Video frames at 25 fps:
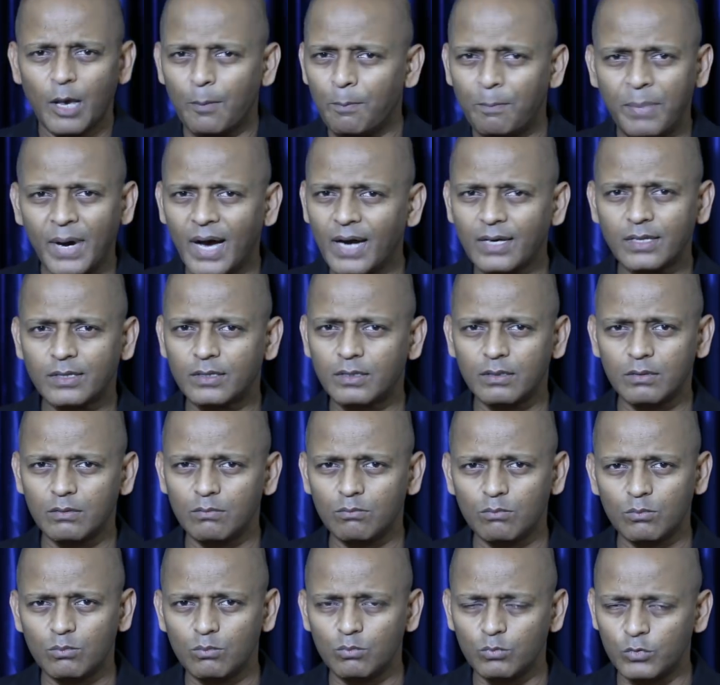But
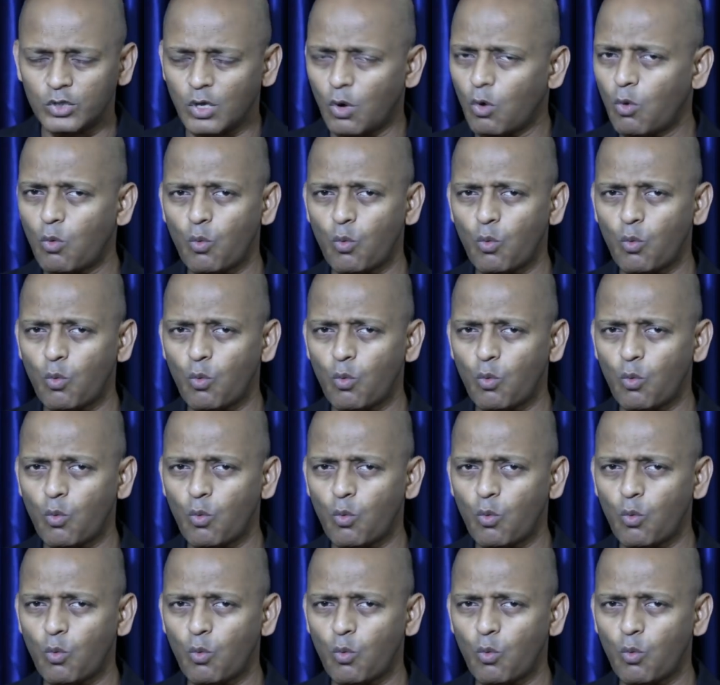the